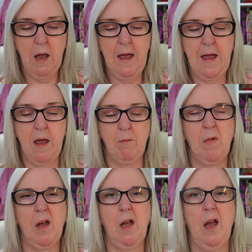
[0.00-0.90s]

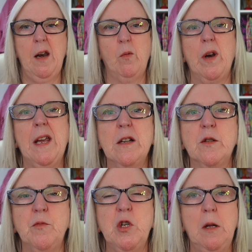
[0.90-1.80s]
and I want to get
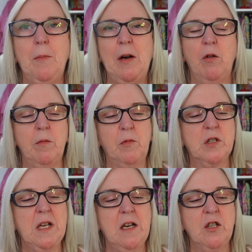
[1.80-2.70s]
some gel back on them
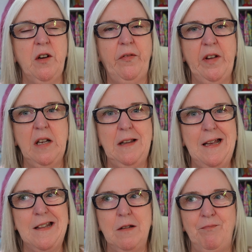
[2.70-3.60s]
because I actually feel
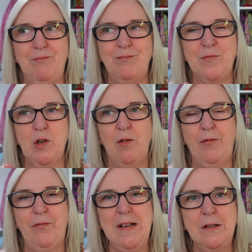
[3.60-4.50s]
like they sort of
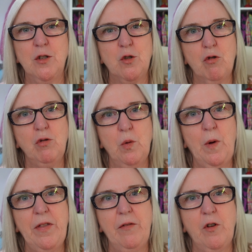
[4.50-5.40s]
feel stronger
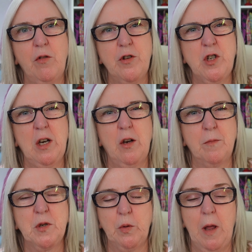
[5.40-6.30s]
when they've got the gel on.
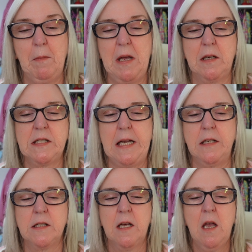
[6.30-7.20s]
I'm sure that makes
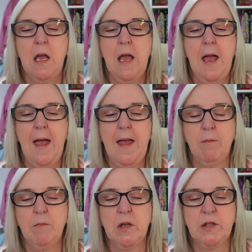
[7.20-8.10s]
sense.
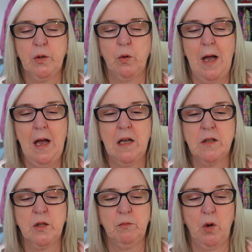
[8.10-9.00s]
So I
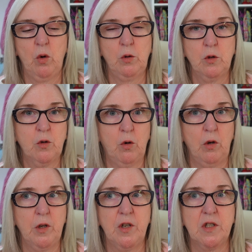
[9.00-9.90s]
had some old
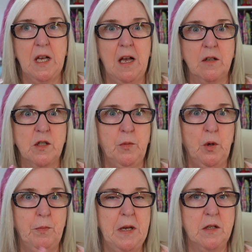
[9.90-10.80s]
colours, I had some
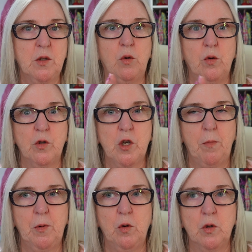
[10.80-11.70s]
old base coat and
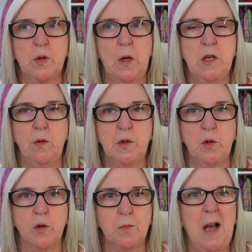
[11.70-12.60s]
top coat, so I used
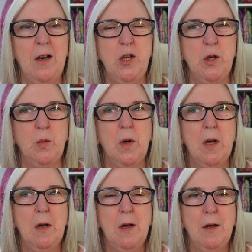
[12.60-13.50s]
those, but I knew
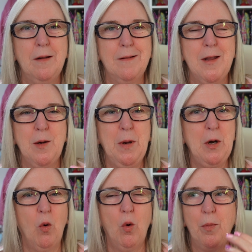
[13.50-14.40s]
they'd
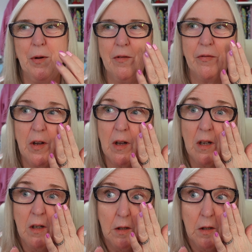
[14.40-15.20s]
been open for,